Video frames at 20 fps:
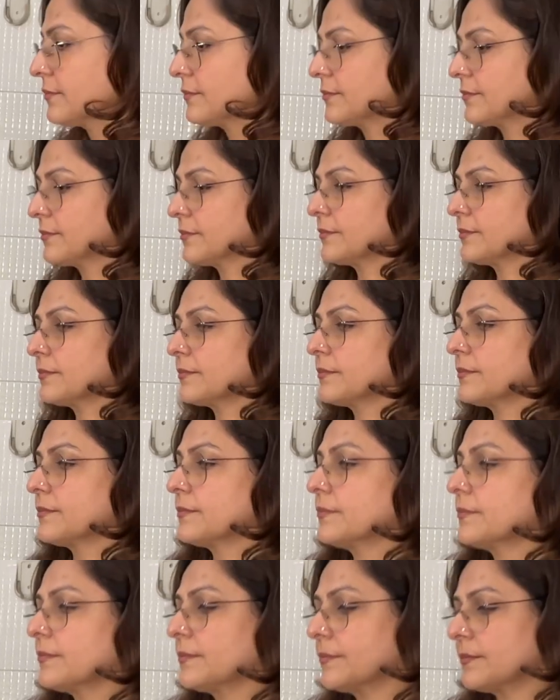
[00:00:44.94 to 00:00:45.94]

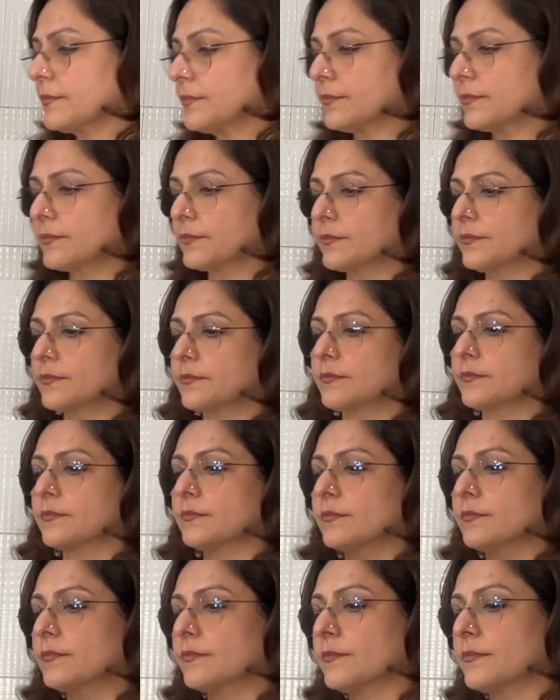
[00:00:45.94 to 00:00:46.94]

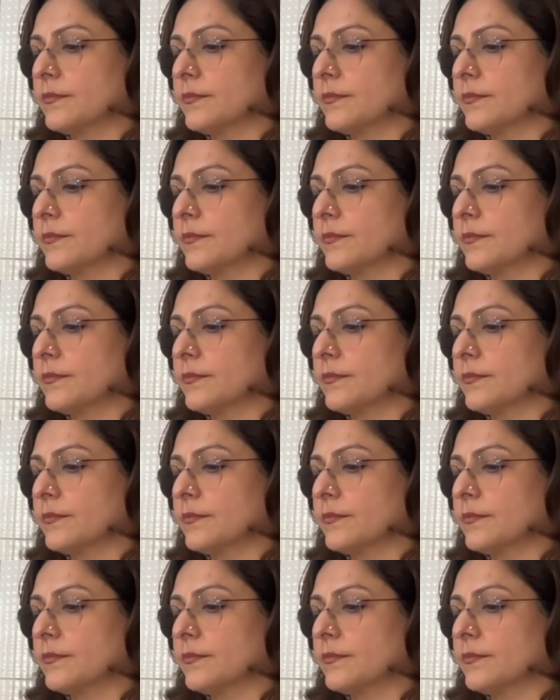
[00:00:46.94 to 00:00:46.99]
No words are spoken by the person on screen.